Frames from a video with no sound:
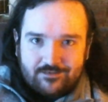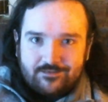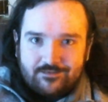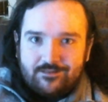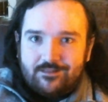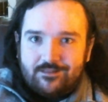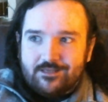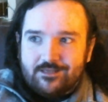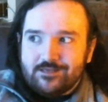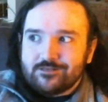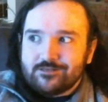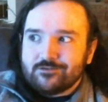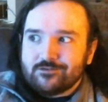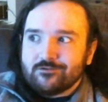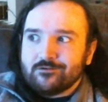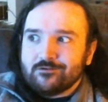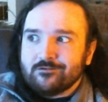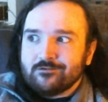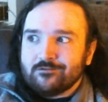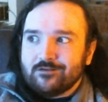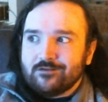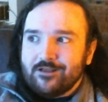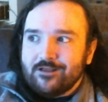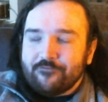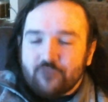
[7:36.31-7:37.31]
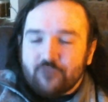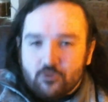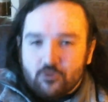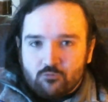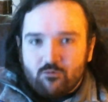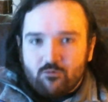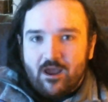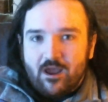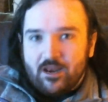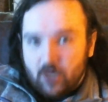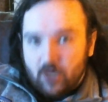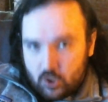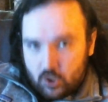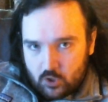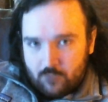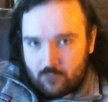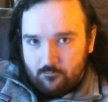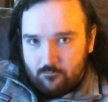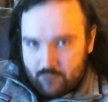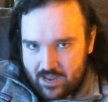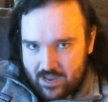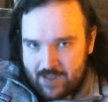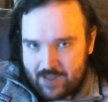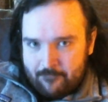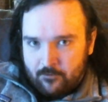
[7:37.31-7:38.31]
These are, if you write a good
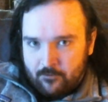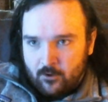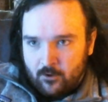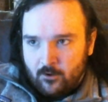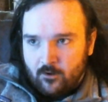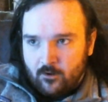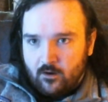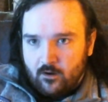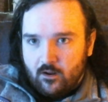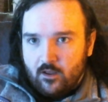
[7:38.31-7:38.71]
paper,